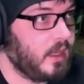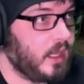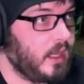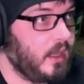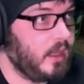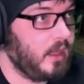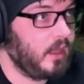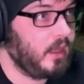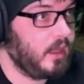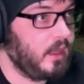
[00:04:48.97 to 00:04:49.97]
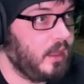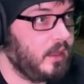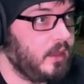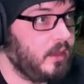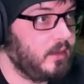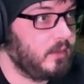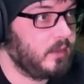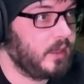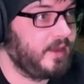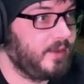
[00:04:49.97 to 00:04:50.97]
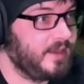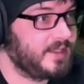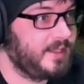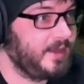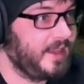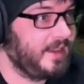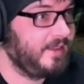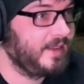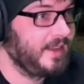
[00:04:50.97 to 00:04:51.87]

What else do we have?